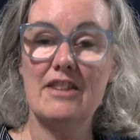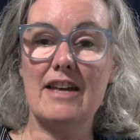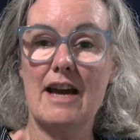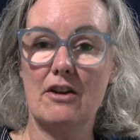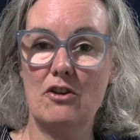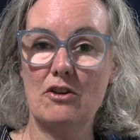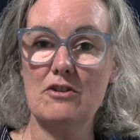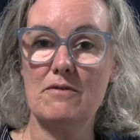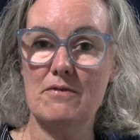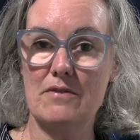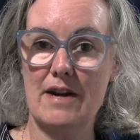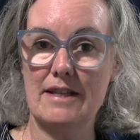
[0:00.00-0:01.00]
They are not a
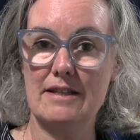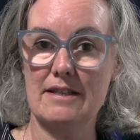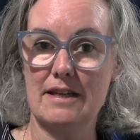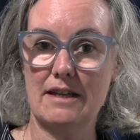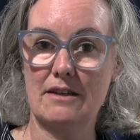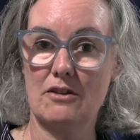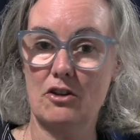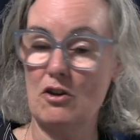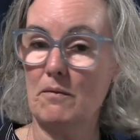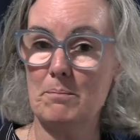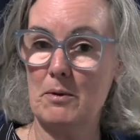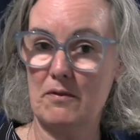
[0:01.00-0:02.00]
forensic, they're
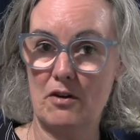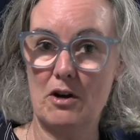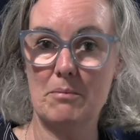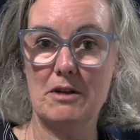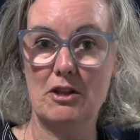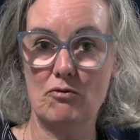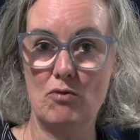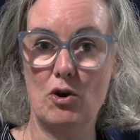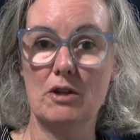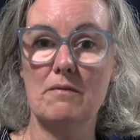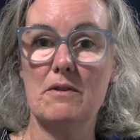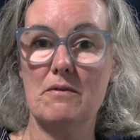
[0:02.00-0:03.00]
not performing the
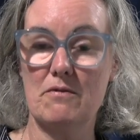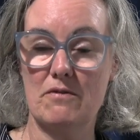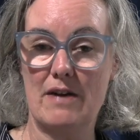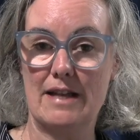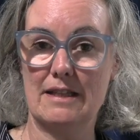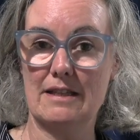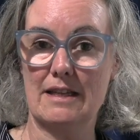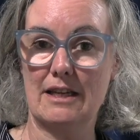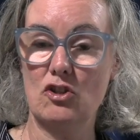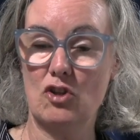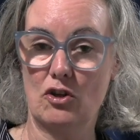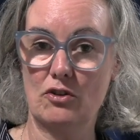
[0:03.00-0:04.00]
role of the
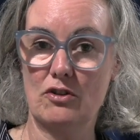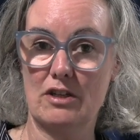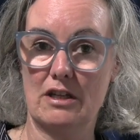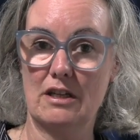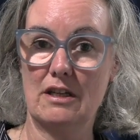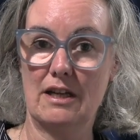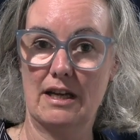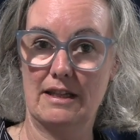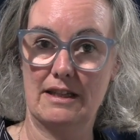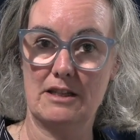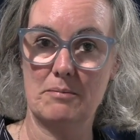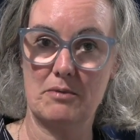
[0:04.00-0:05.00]
forensic doctor
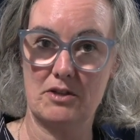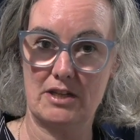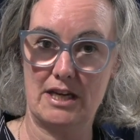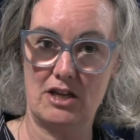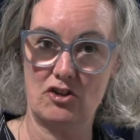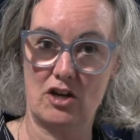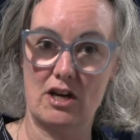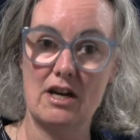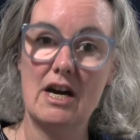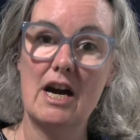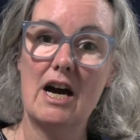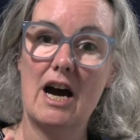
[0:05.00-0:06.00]
in this procedure,
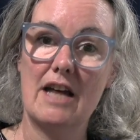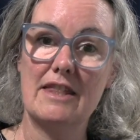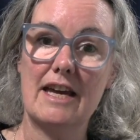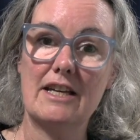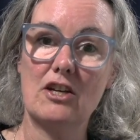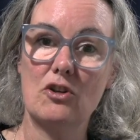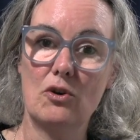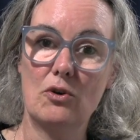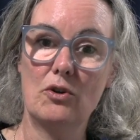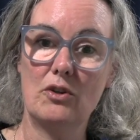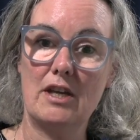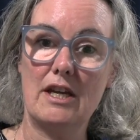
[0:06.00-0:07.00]
and they can
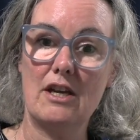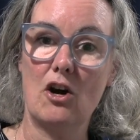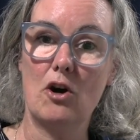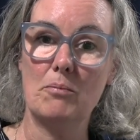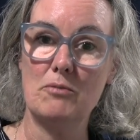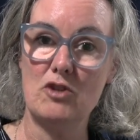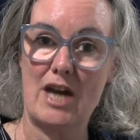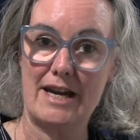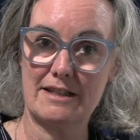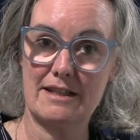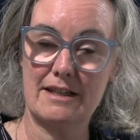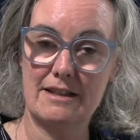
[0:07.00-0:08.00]
only
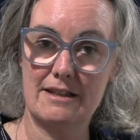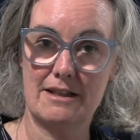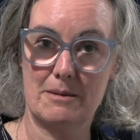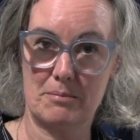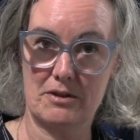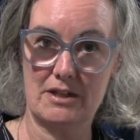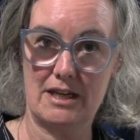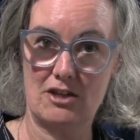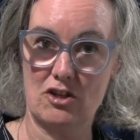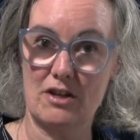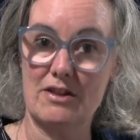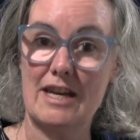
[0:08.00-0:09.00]
object to the
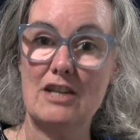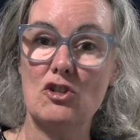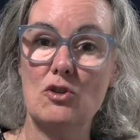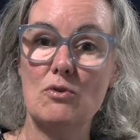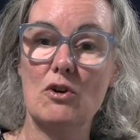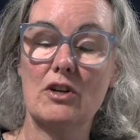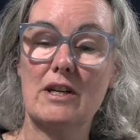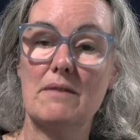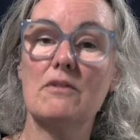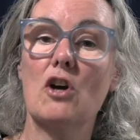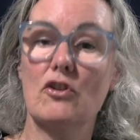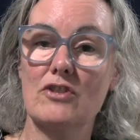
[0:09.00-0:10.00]
procedure. They do not
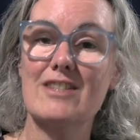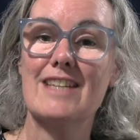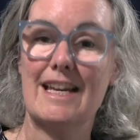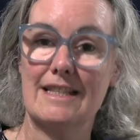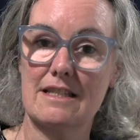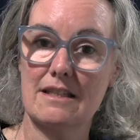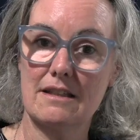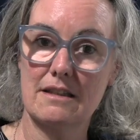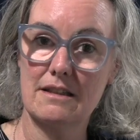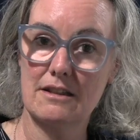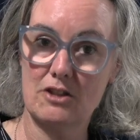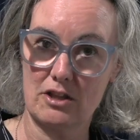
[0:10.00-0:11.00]
give consent
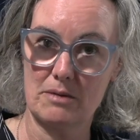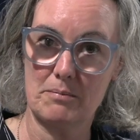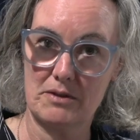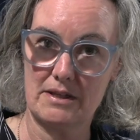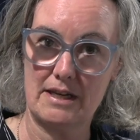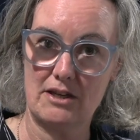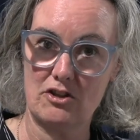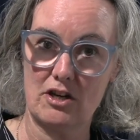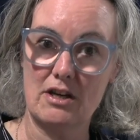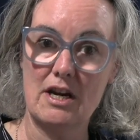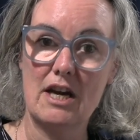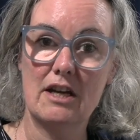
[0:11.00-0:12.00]
to the procedure.
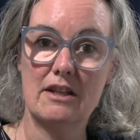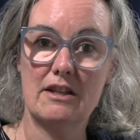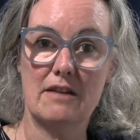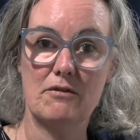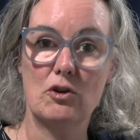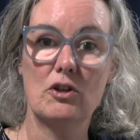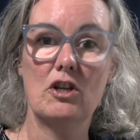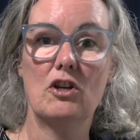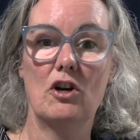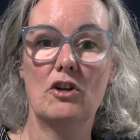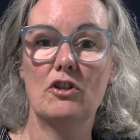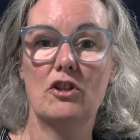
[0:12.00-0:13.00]
They've only
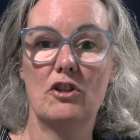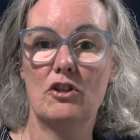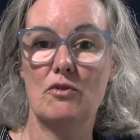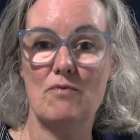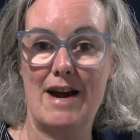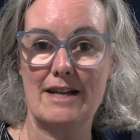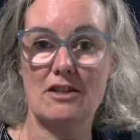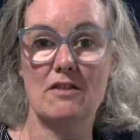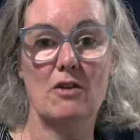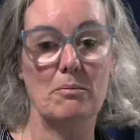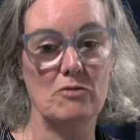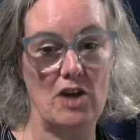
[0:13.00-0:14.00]
got the right
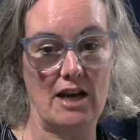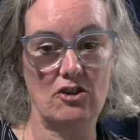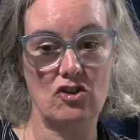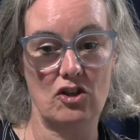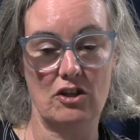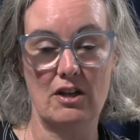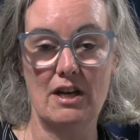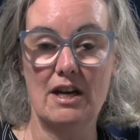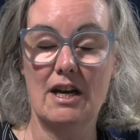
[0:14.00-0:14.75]
of objection.